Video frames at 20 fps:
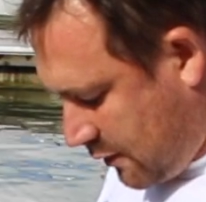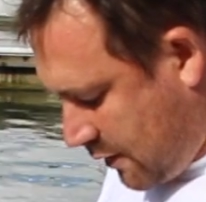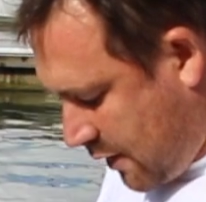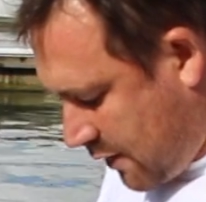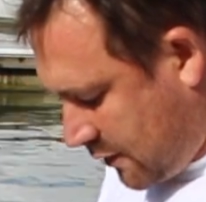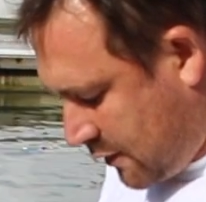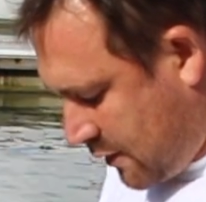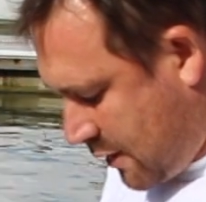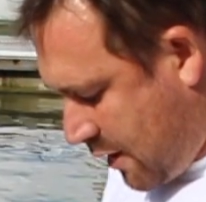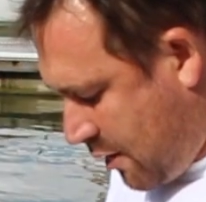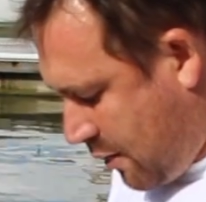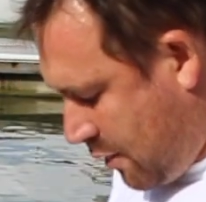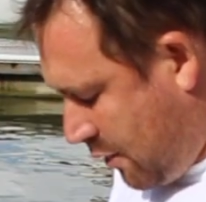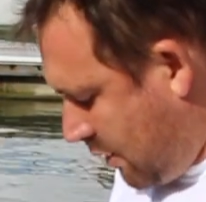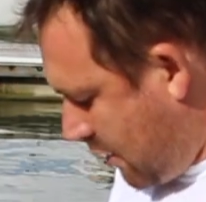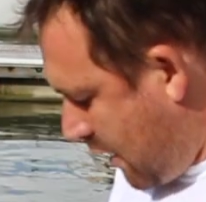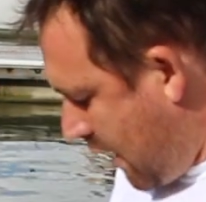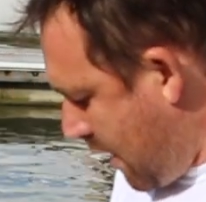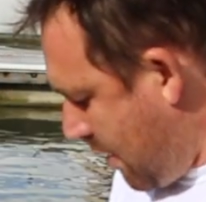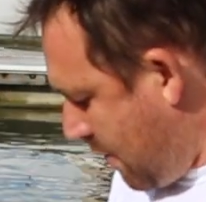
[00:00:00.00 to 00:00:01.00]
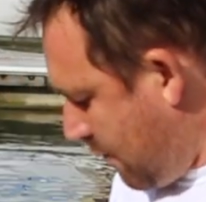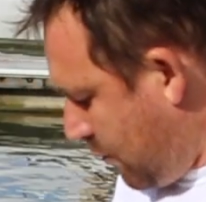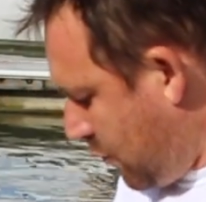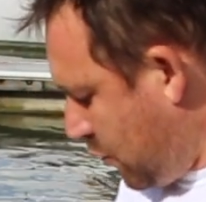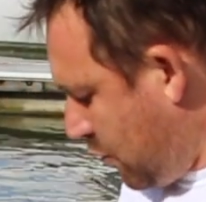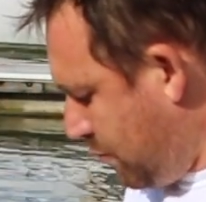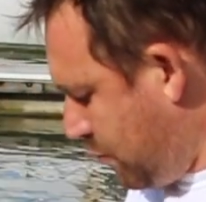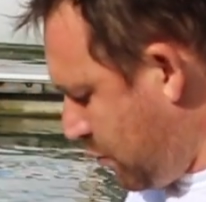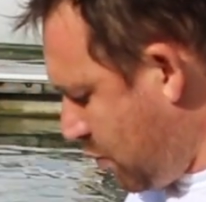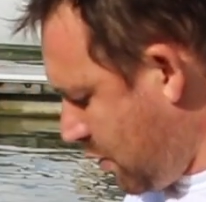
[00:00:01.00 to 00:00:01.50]
that's another
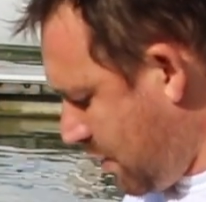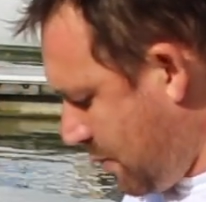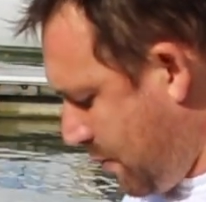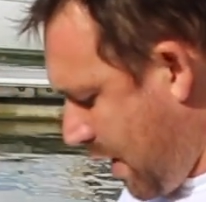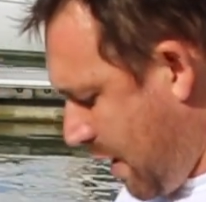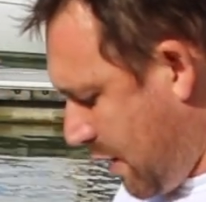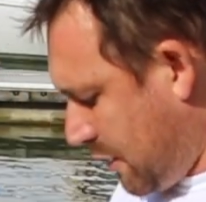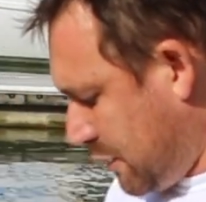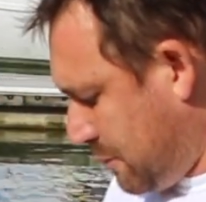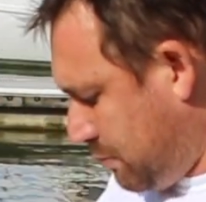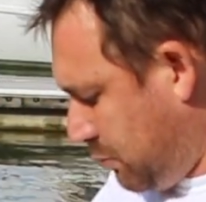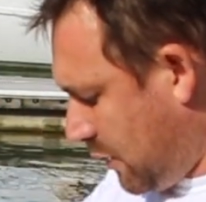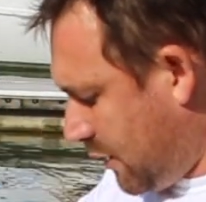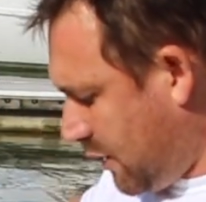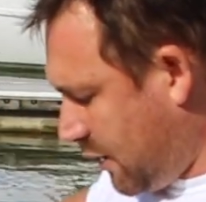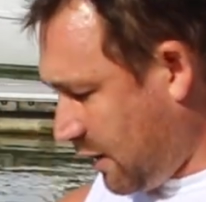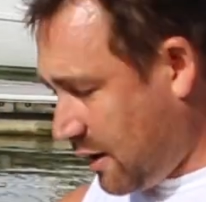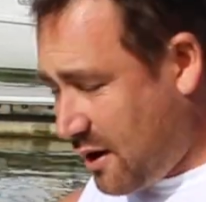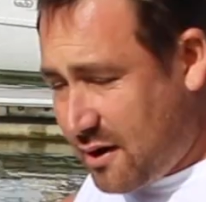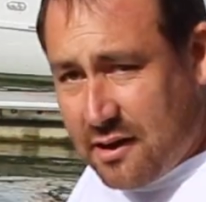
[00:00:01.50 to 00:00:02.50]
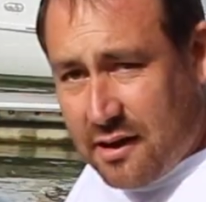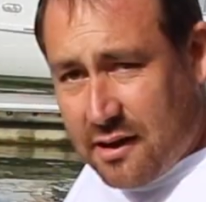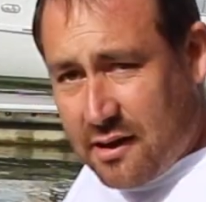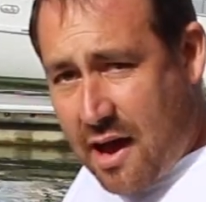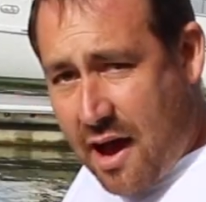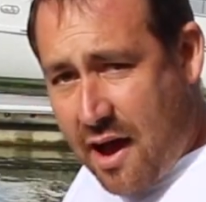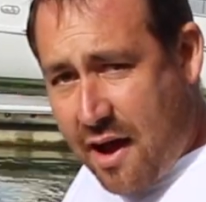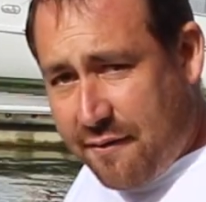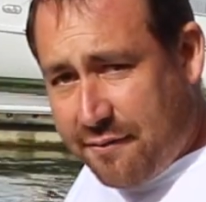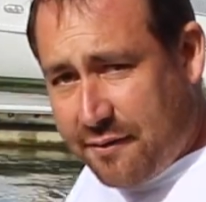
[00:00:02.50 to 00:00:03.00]
good point about splitting it
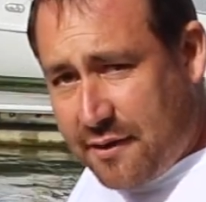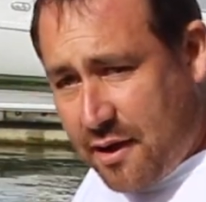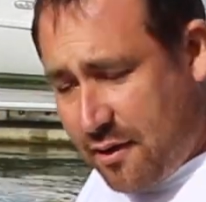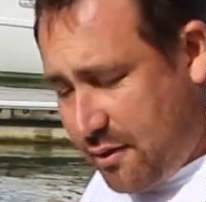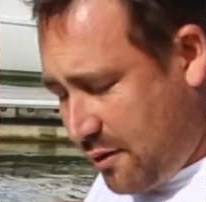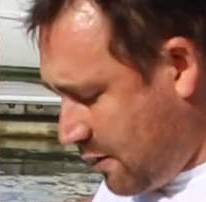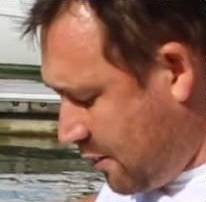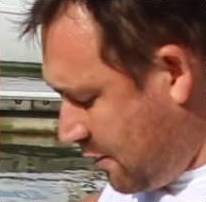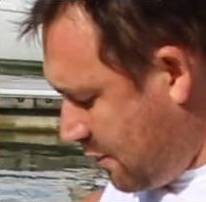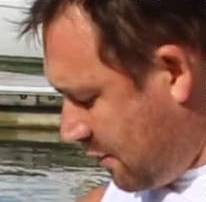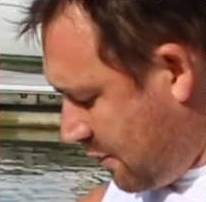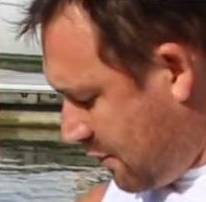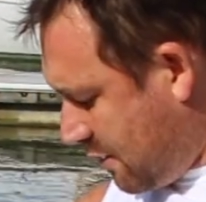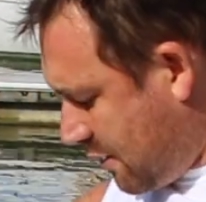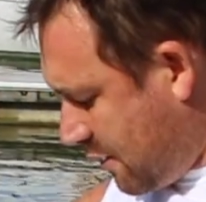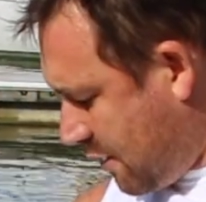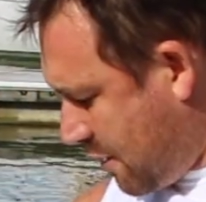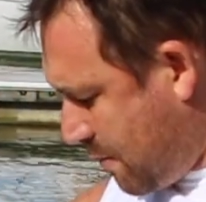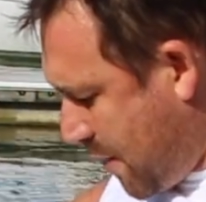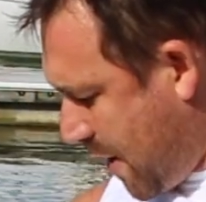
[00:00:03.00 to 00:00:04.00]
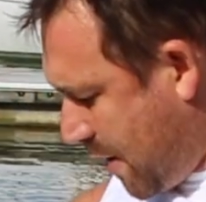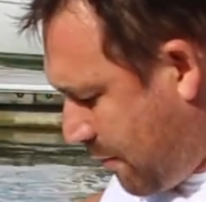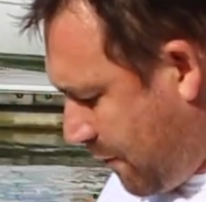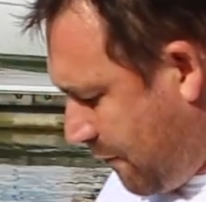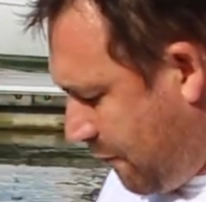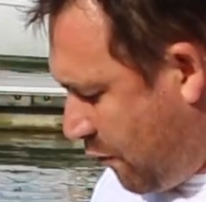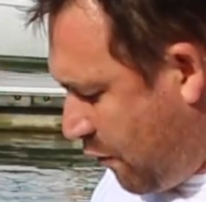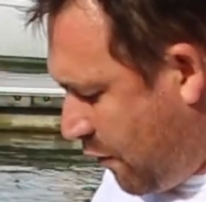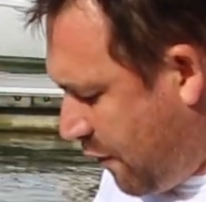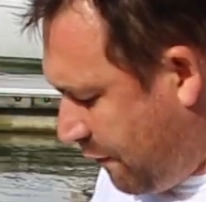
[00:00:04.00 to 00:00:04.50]
in half down the back
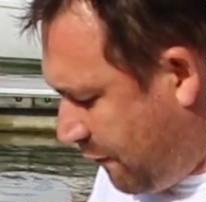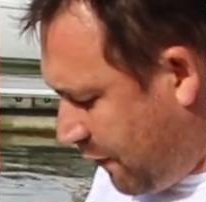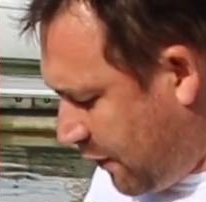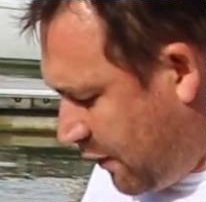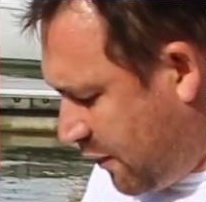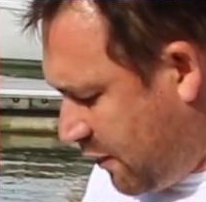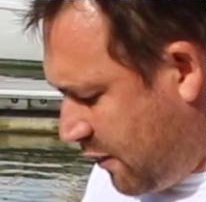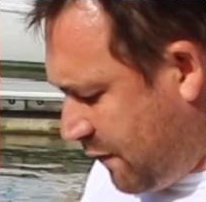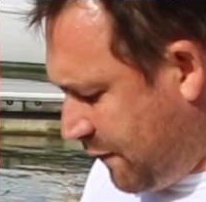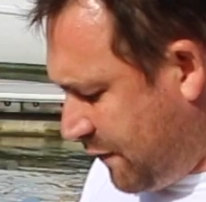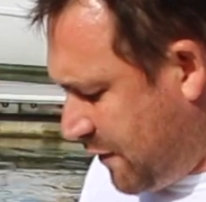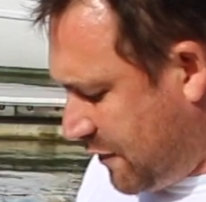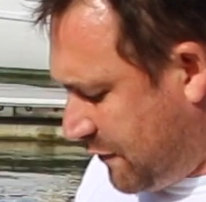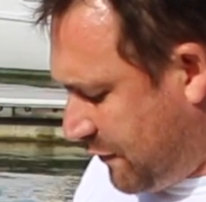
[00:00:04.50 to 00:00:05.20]
before you fill it out.